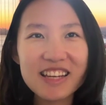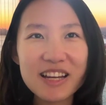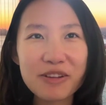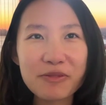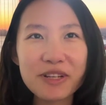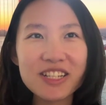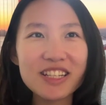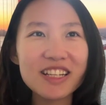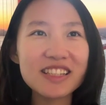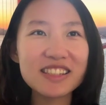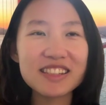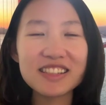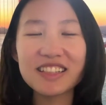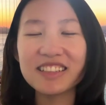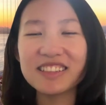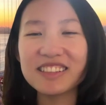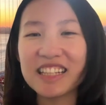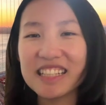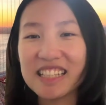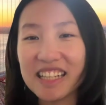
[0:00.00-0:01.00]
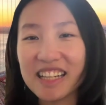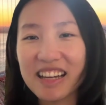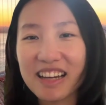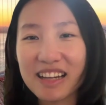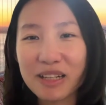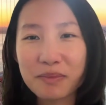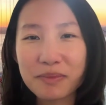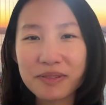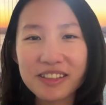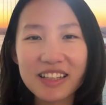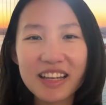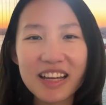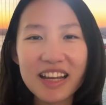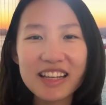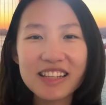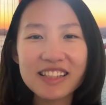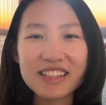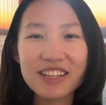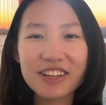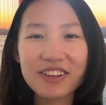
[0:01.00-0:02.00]
which is the dating app.
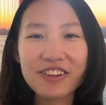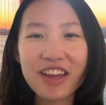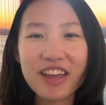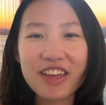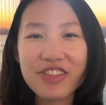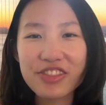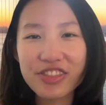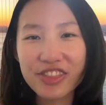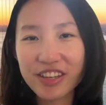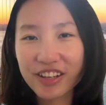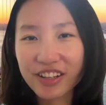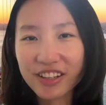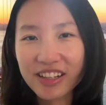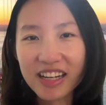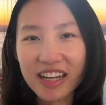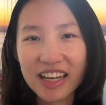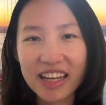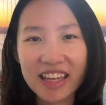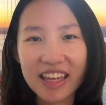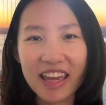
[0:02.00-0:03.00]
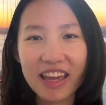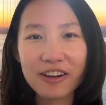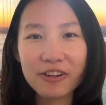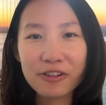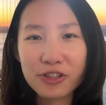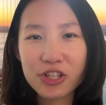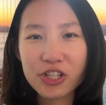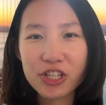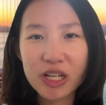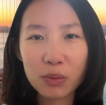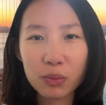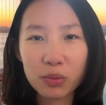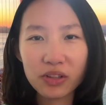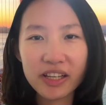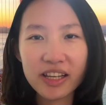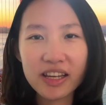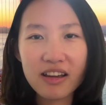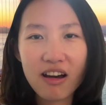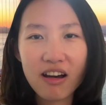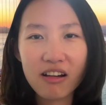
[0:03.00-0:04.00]
So in theory,
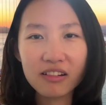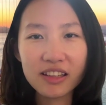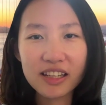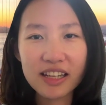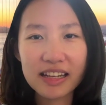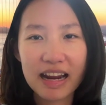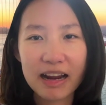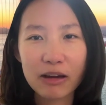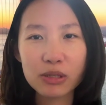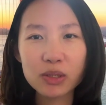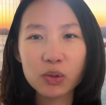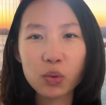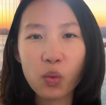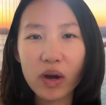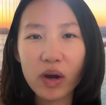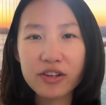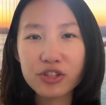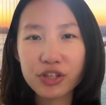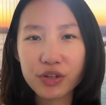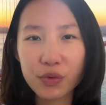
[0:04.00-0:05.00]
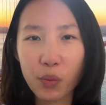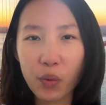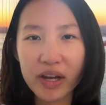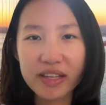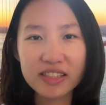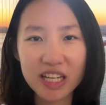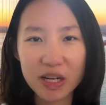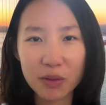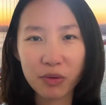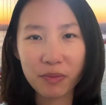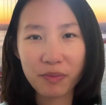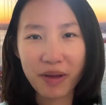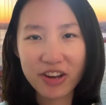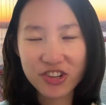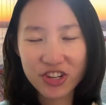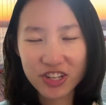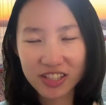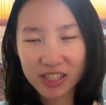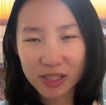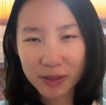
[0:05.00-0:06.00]
Gale-Shapley only allows one-to-one stable
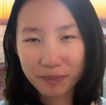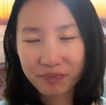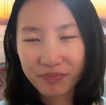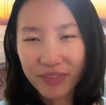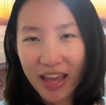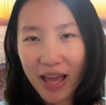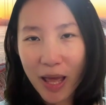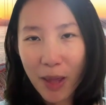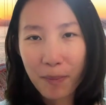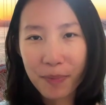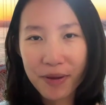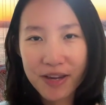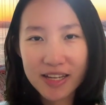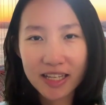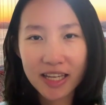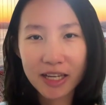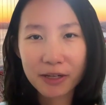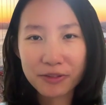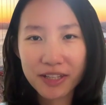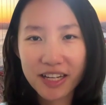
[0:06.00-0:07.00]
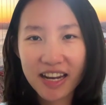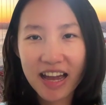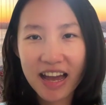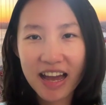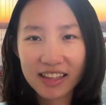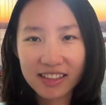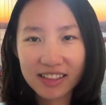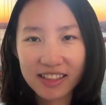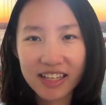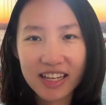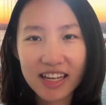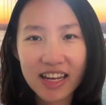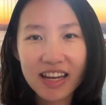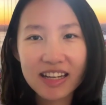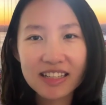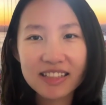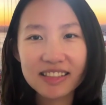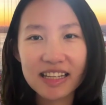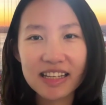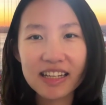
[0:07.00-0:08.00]
matches. But in reality,
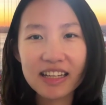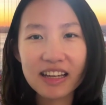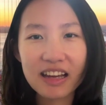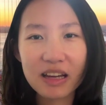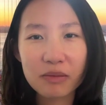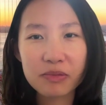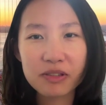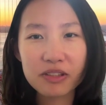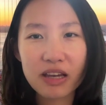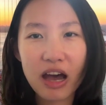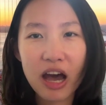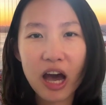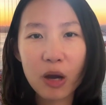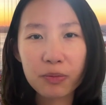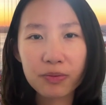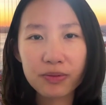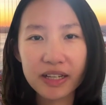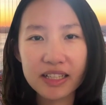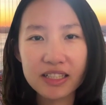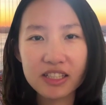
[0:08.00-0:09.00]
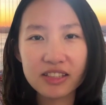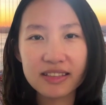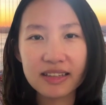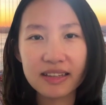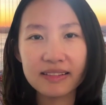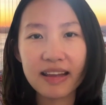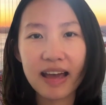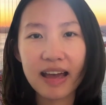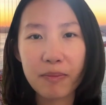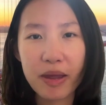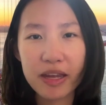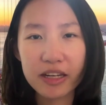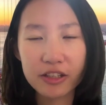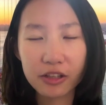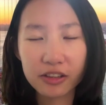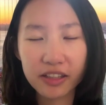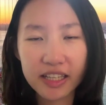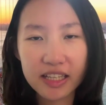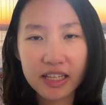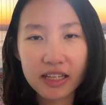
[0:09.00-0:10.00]
dating apps operate
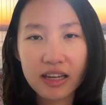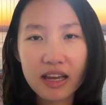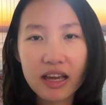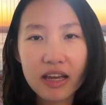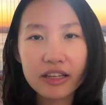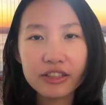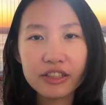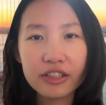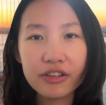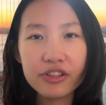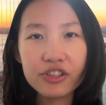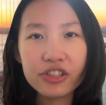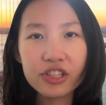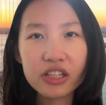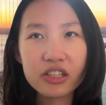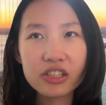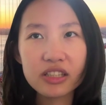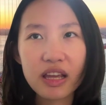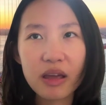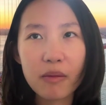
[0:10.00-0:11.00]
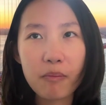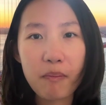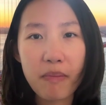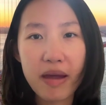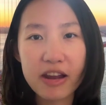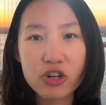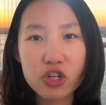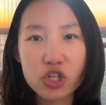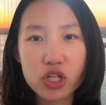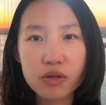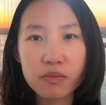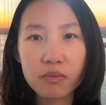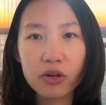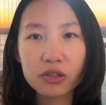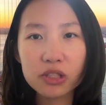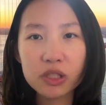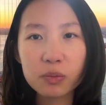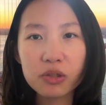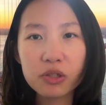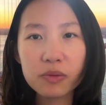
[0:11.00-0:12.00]
dynamically. Users can match
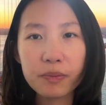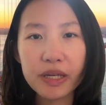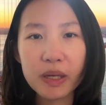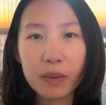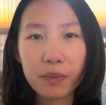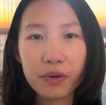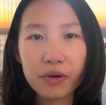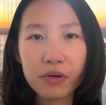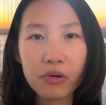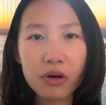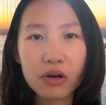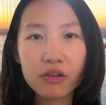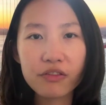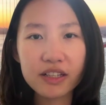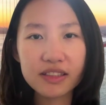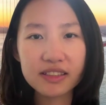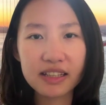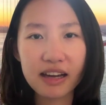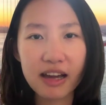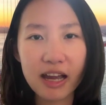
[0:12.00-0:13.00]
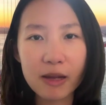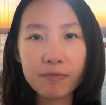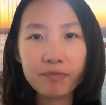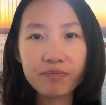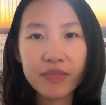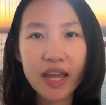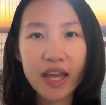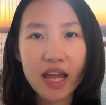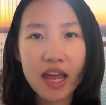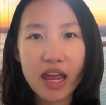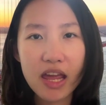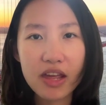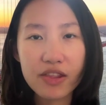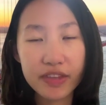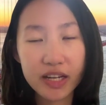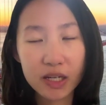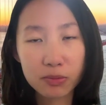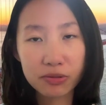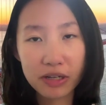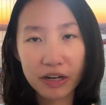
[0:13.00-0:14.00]
multiple people over time, and
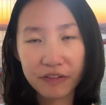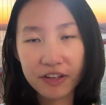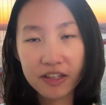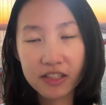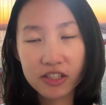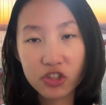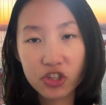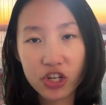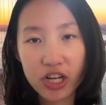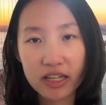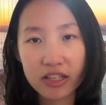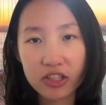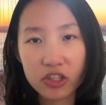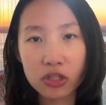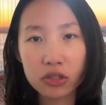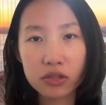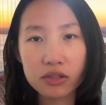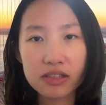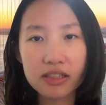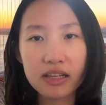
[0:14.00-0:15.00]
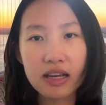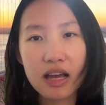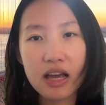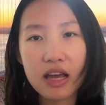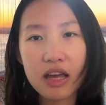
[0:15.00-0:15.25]
their preference changes.